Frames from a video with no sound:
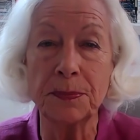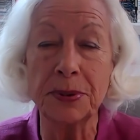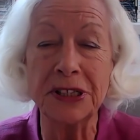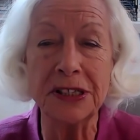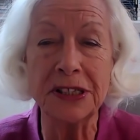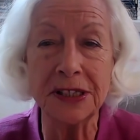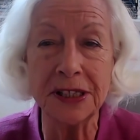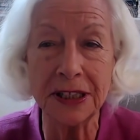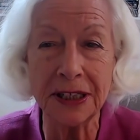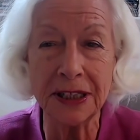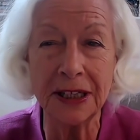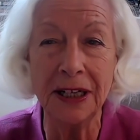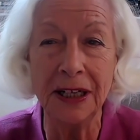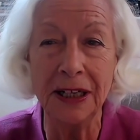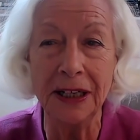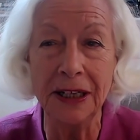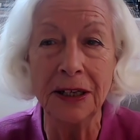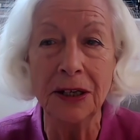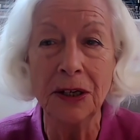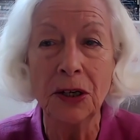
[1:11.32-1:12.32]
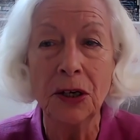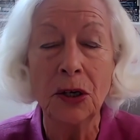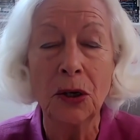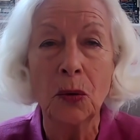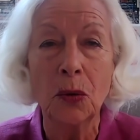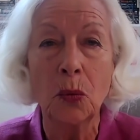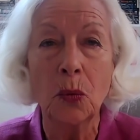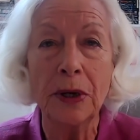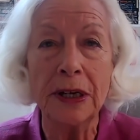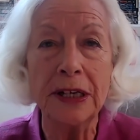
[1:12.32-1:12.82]
particularly
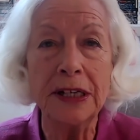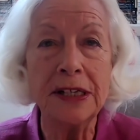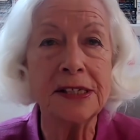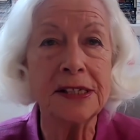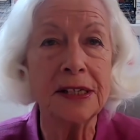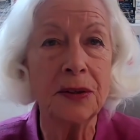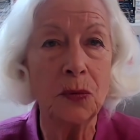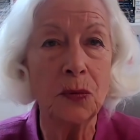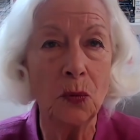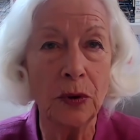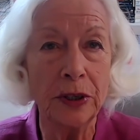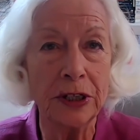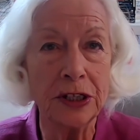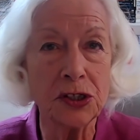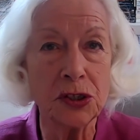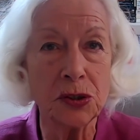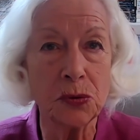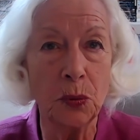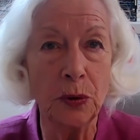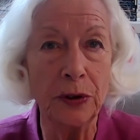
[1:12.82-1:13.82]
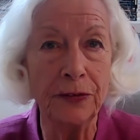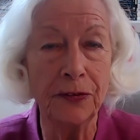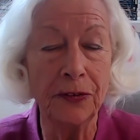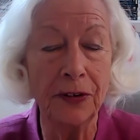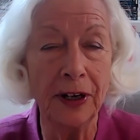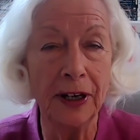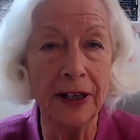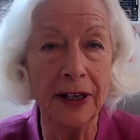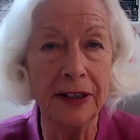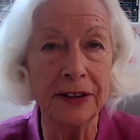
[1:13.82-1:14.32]
ways in which we
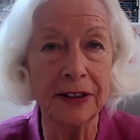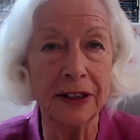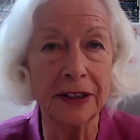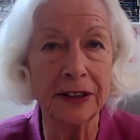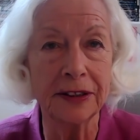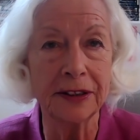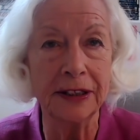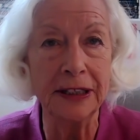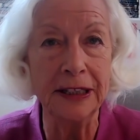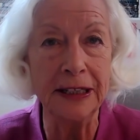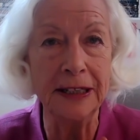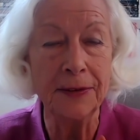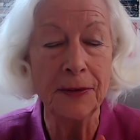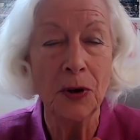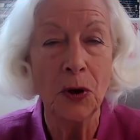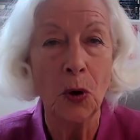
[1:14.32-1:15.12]
find that the